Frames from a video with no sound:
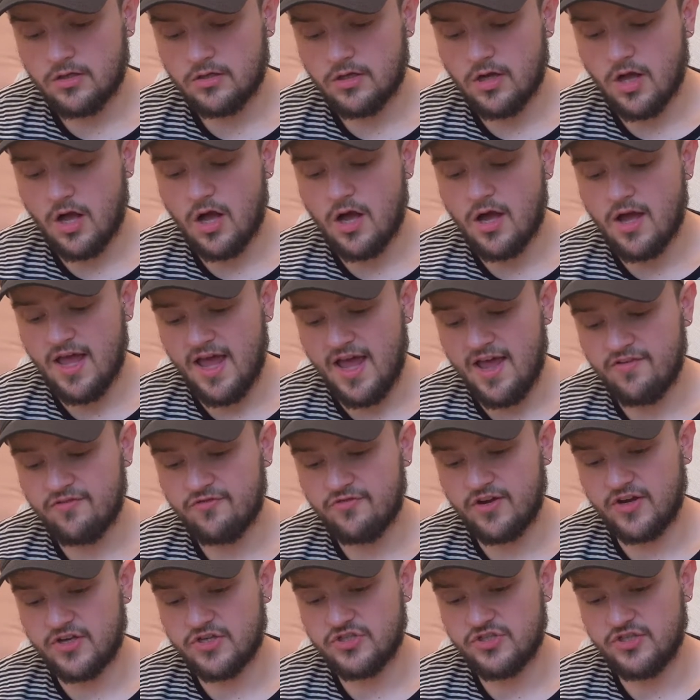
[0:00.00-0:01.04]
car air
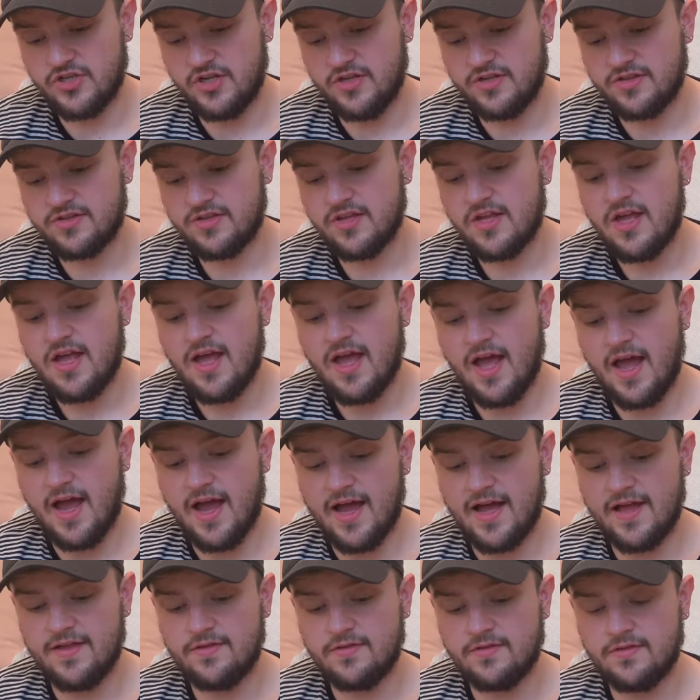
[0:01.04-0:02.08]
fresheners.
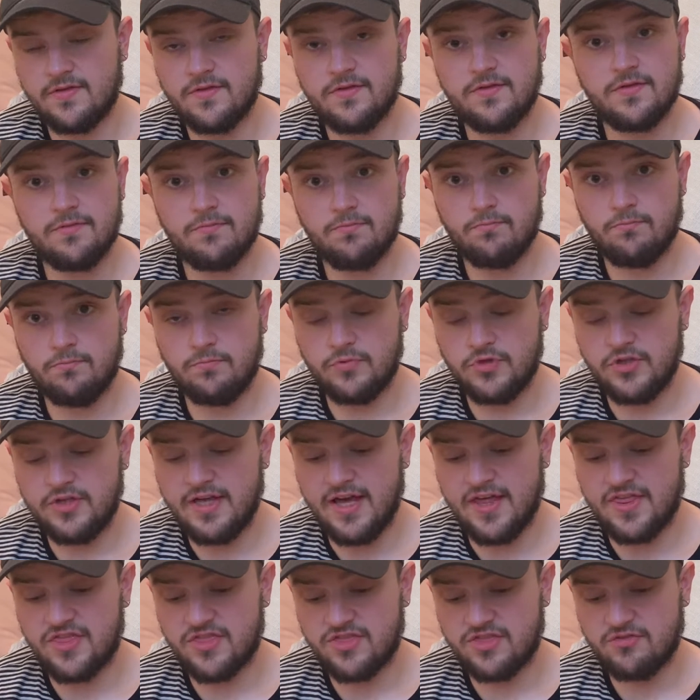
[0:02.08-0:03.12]
And you
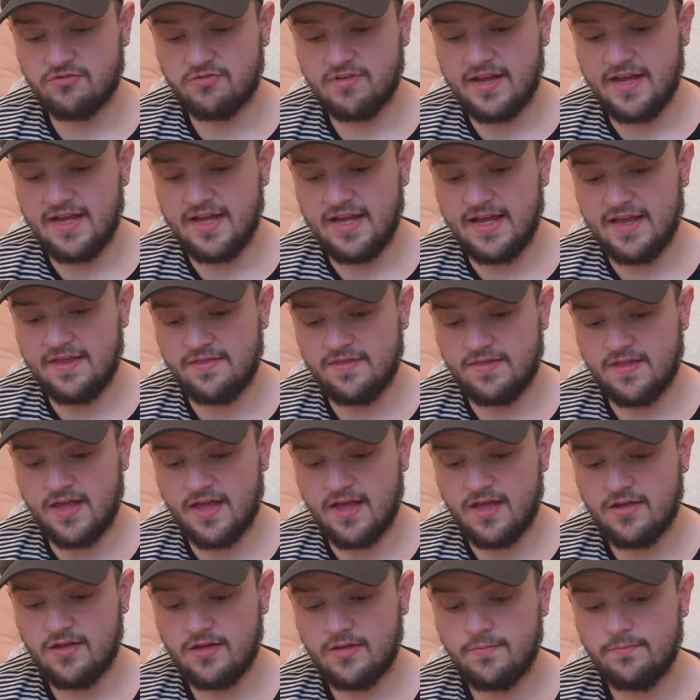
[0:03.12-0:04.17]
get 3 in
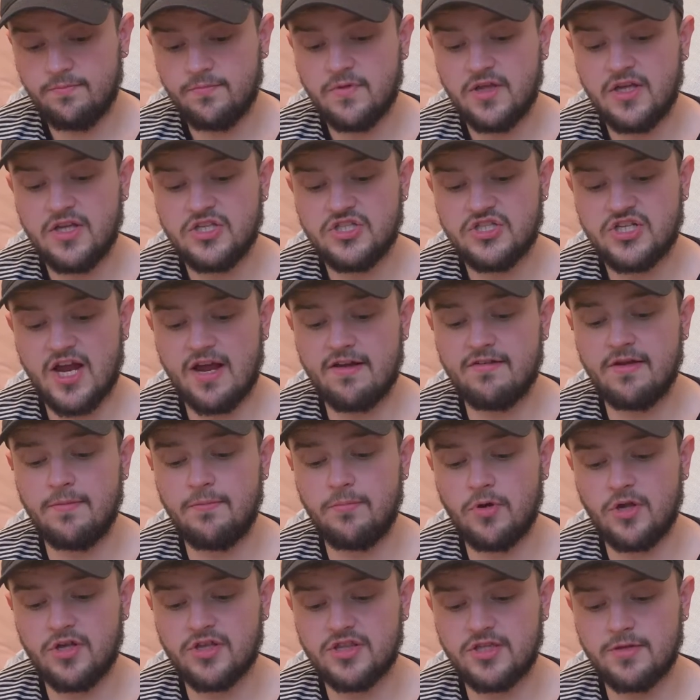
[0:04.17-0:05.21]
there. Cherry
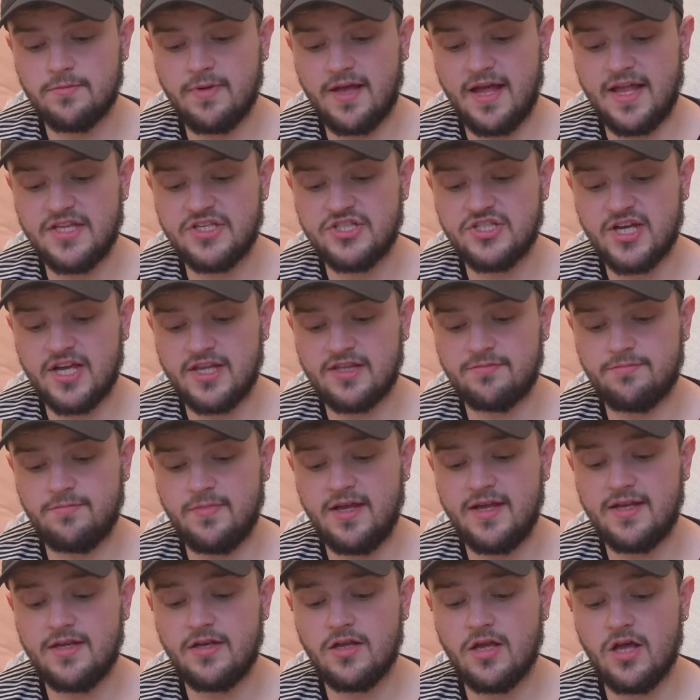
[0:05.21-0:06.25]
Blossom and
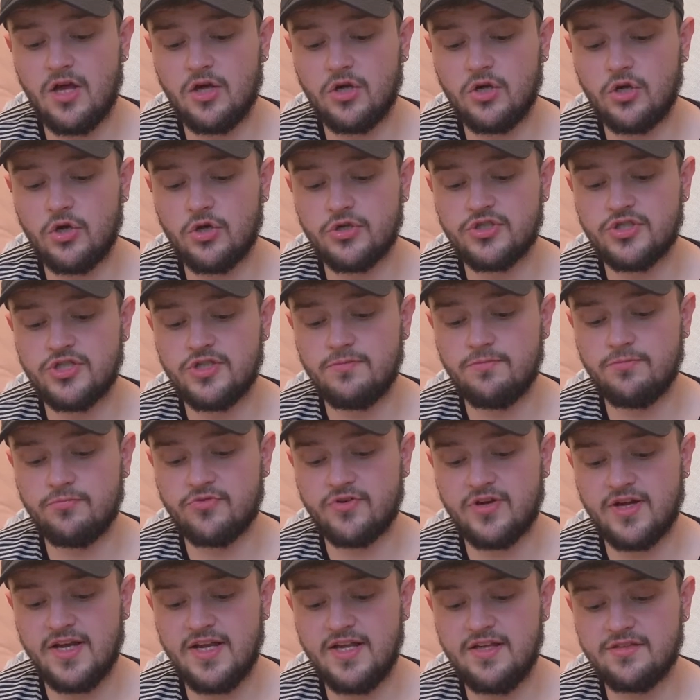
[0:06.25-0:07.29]
Jasmine, a Cotton
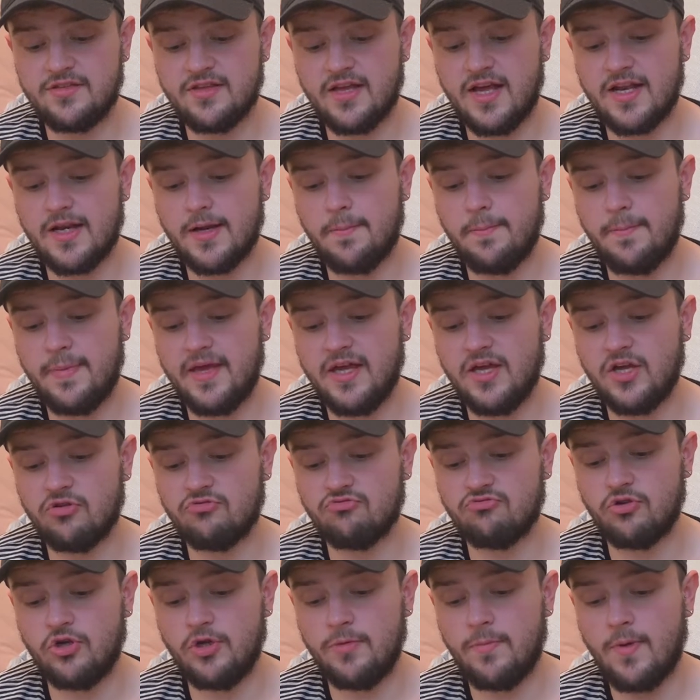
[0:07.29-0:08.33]
Breeze and a Pink
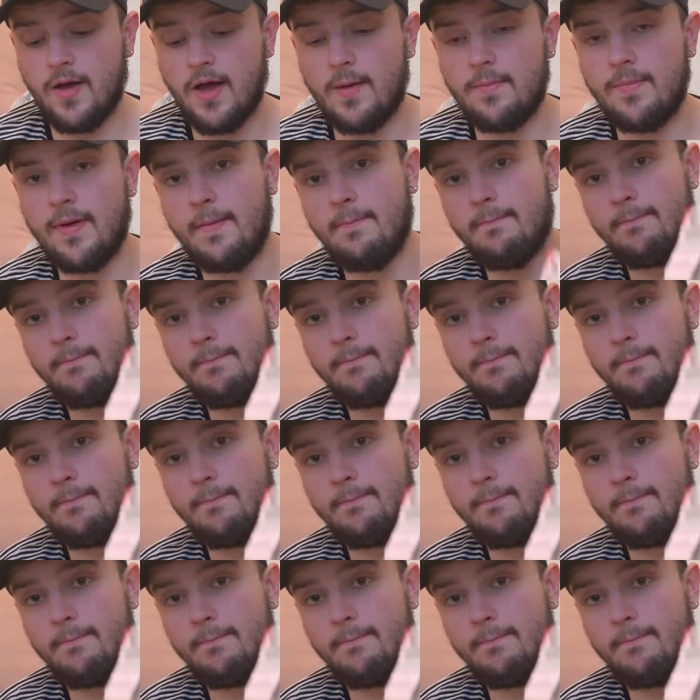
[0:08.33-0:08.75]
Rhubarb